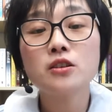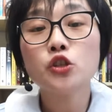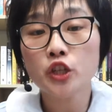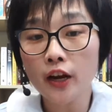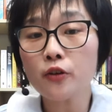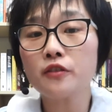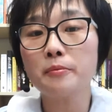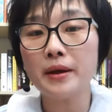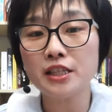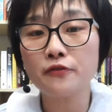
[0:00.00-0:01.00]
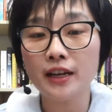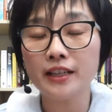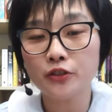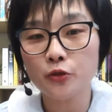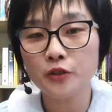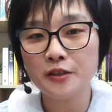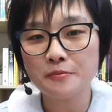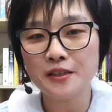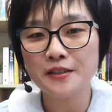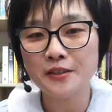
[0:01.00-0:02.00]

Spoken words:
sharing the best financial tips